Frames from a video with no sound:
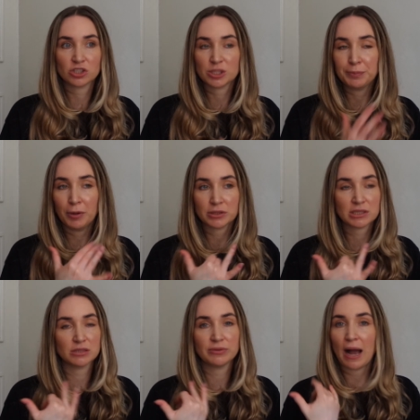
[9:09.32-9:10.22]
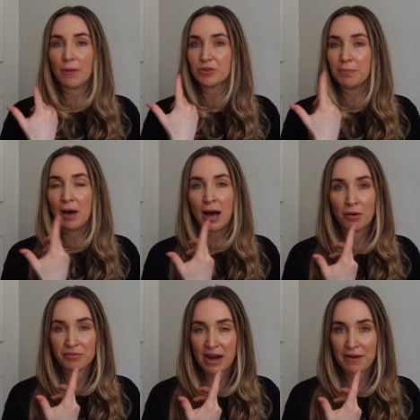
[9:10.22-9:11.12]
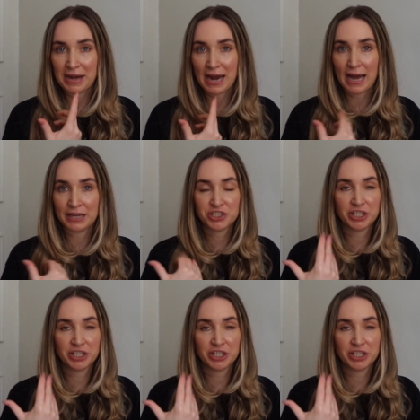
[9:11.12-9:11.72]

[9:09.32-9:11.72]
Spots around the mouth area,